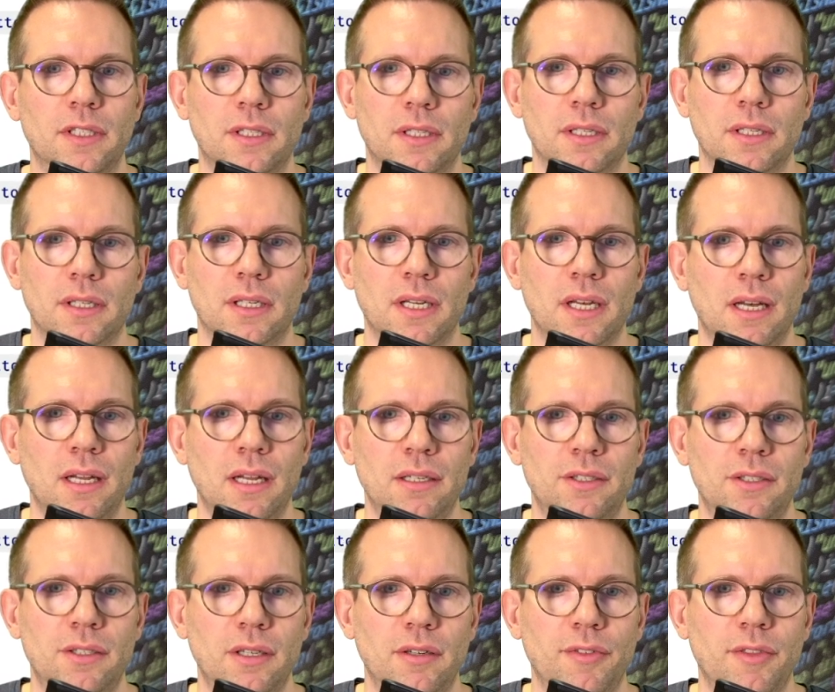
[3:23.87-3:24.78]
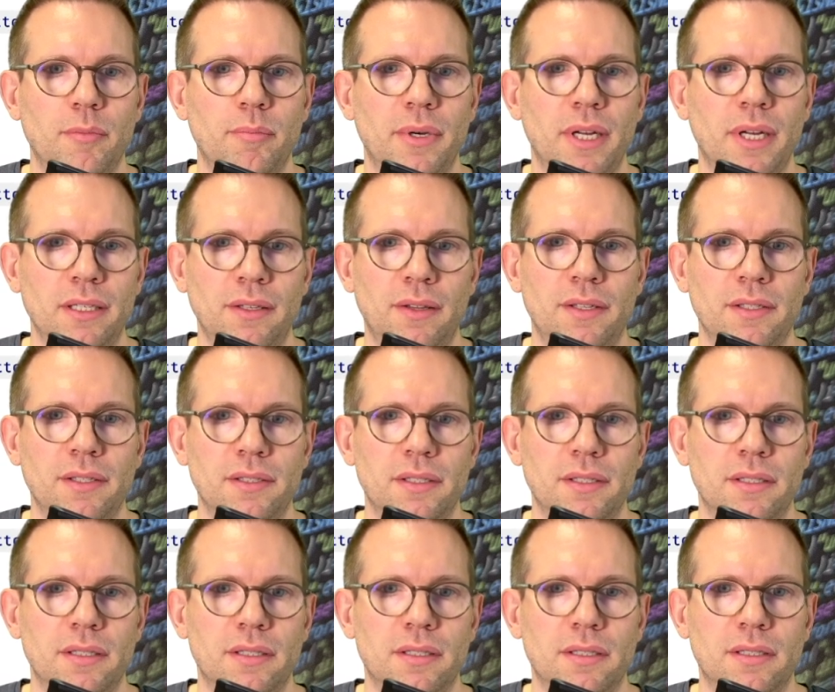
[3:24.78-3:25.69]
color of the button. This
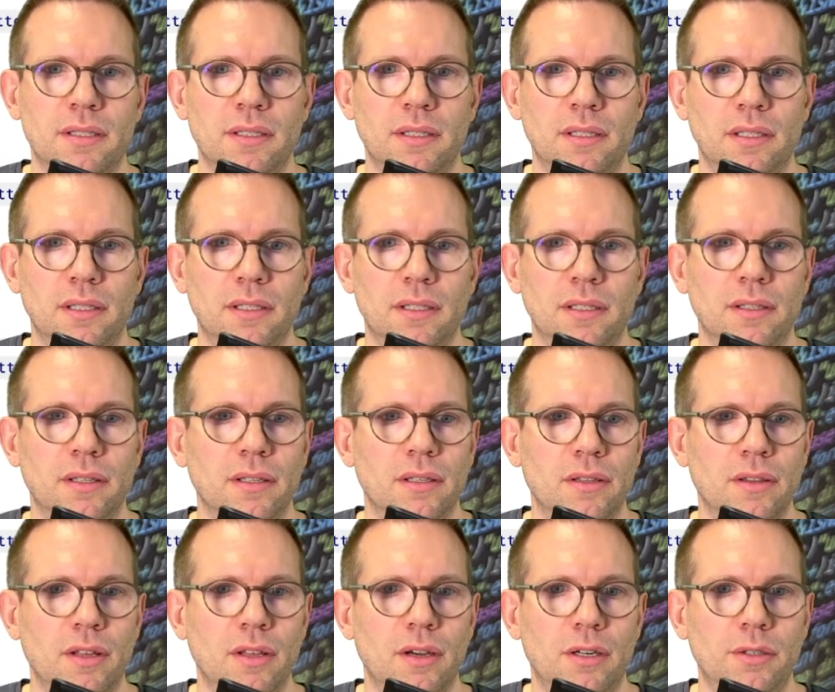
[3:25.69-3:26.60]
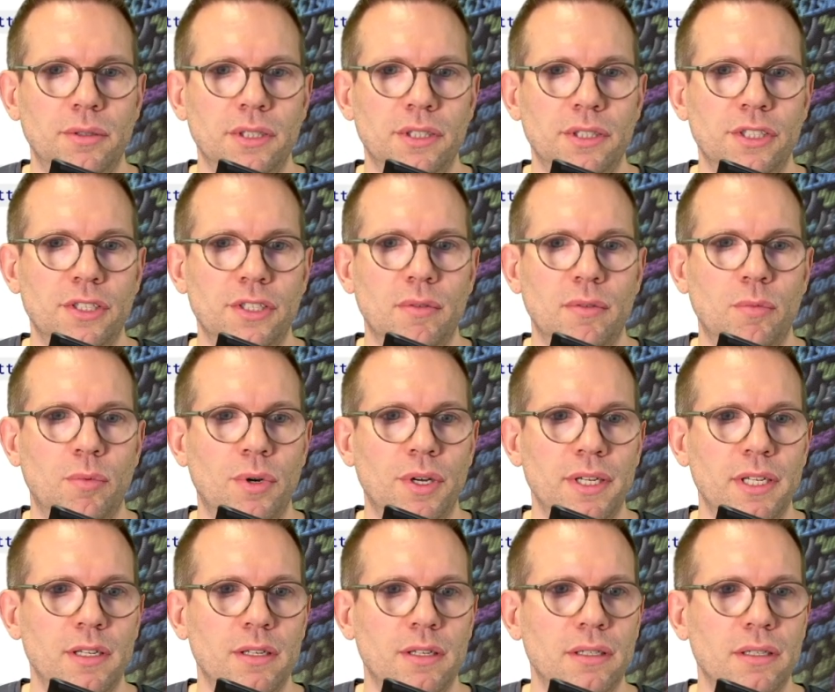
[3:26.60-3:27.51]
is the orange, the
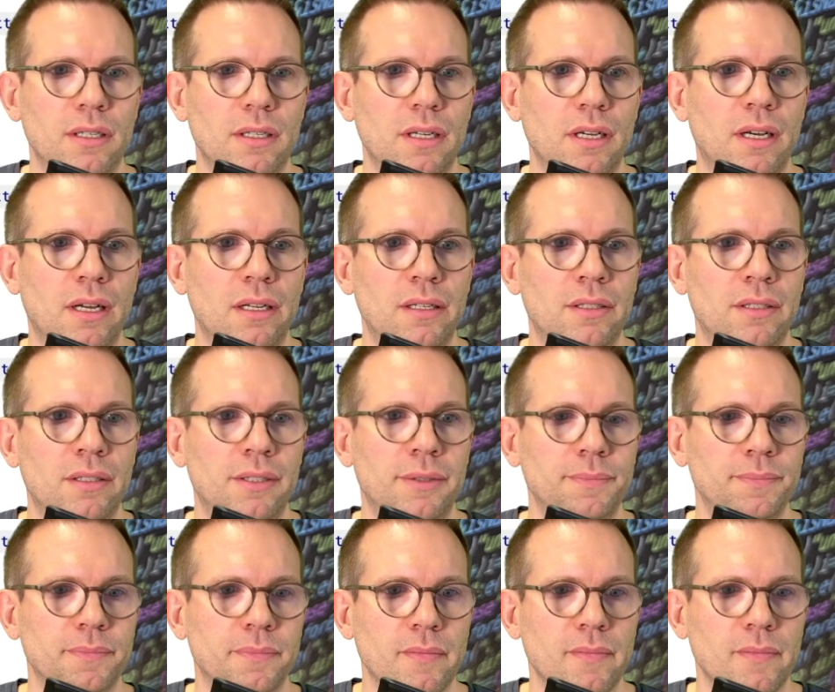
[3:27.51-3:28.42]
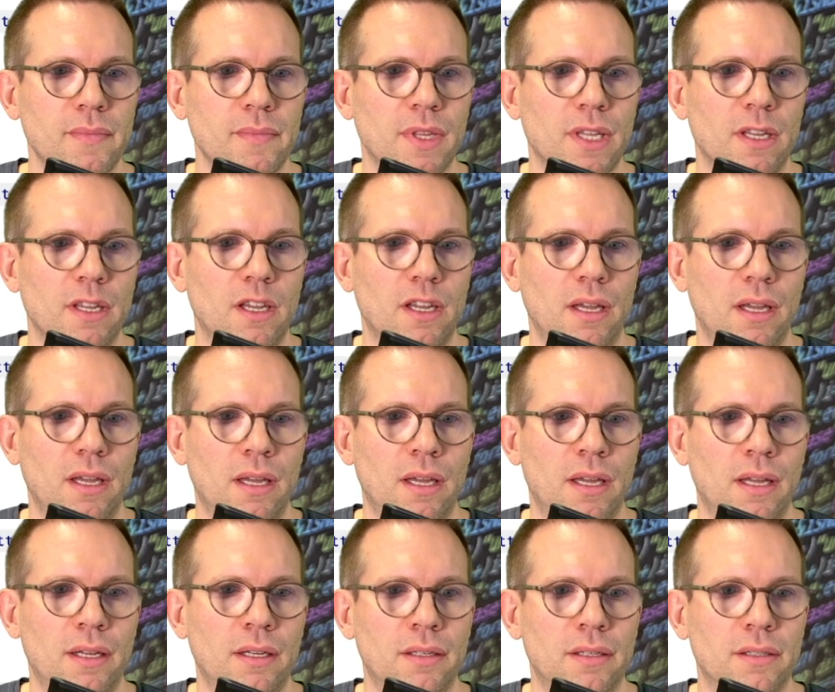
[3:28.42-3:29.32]
warning color.
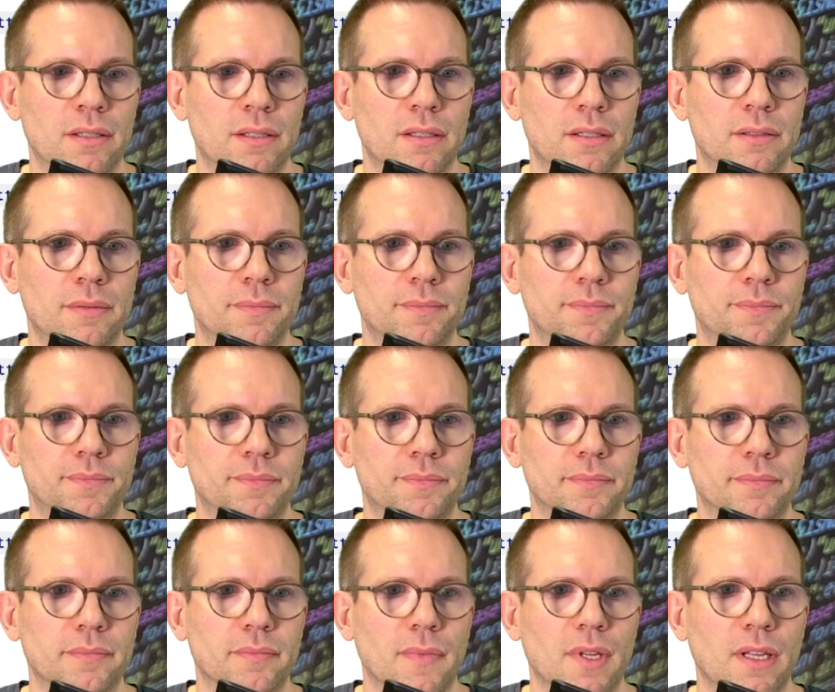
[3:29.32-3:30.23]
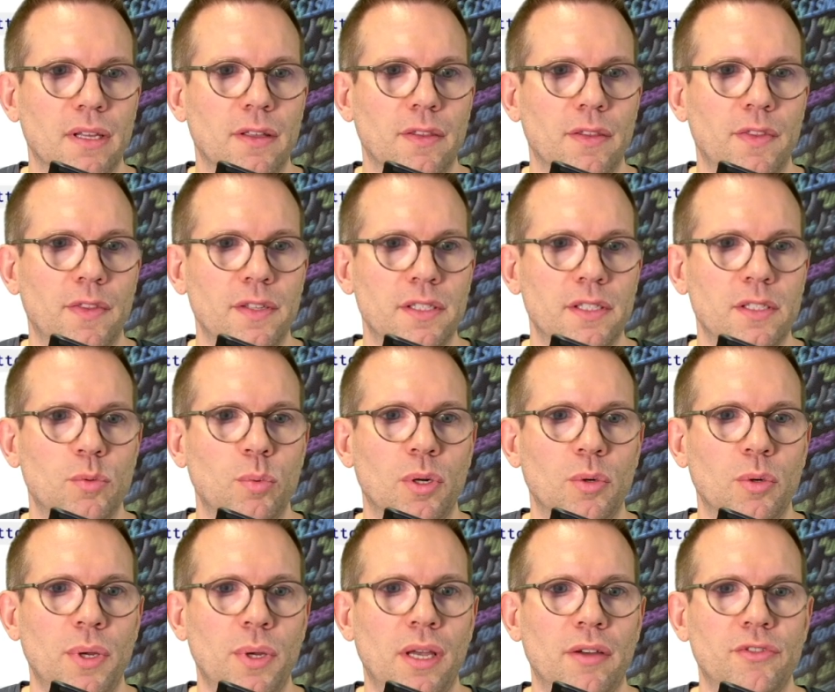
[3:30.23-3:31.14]
And this is what
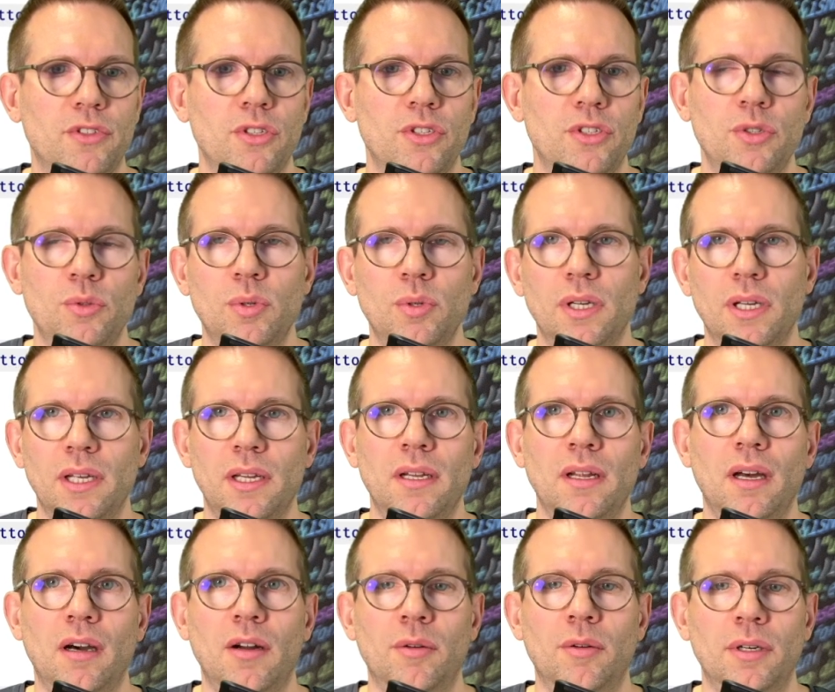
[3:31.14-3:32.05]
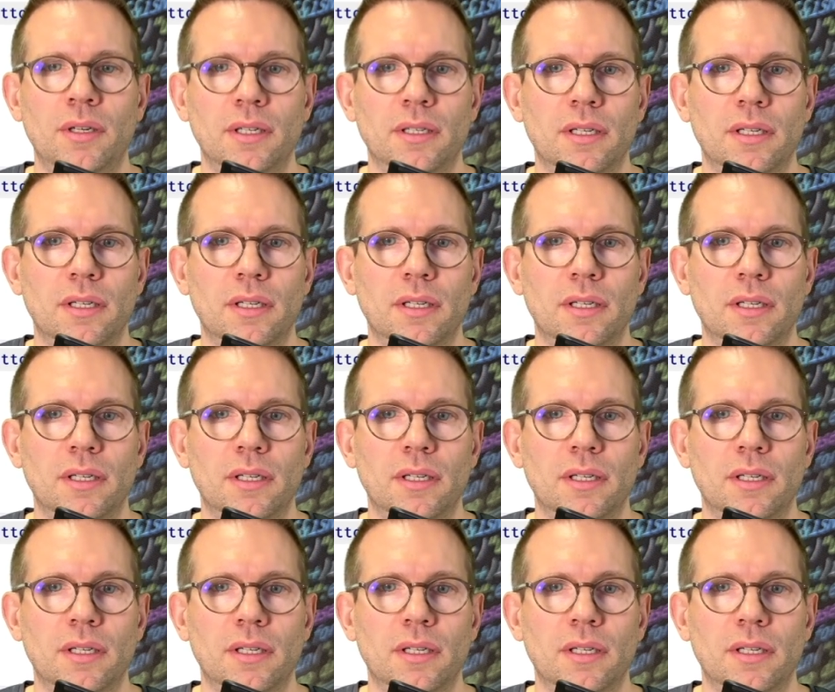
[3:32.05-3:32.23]
we have to do in our